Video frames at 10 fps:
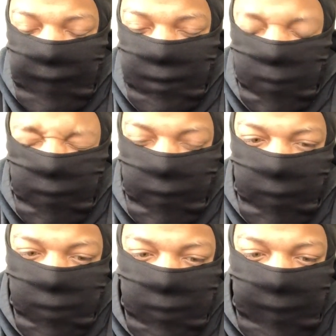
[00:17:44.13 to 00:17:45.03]
think it's a
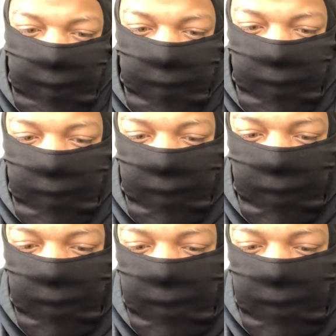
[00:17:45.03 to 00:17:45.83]
reverse guide rod